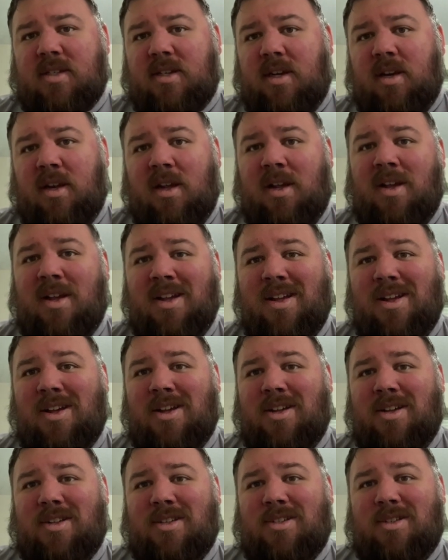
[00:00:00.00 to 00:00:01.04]
And
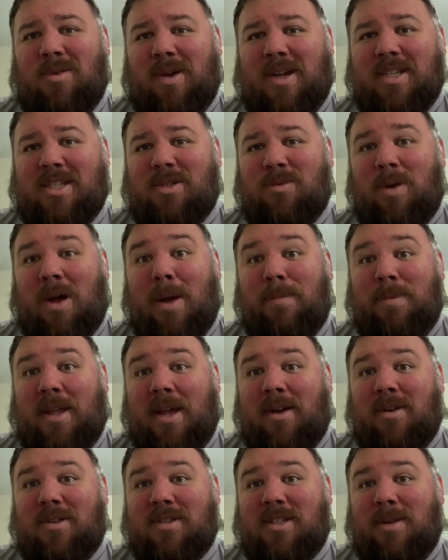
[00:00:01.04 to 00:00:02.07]
so I swapped
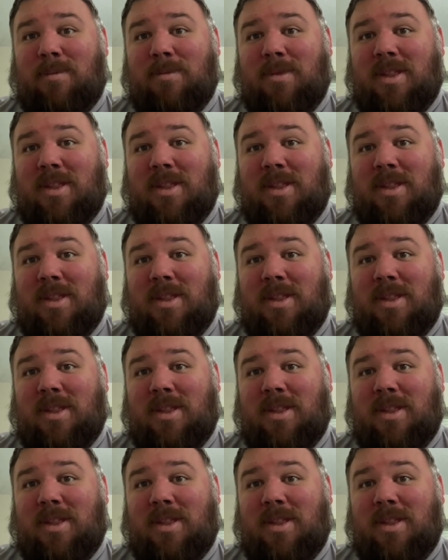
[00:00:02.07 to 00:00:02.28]
out some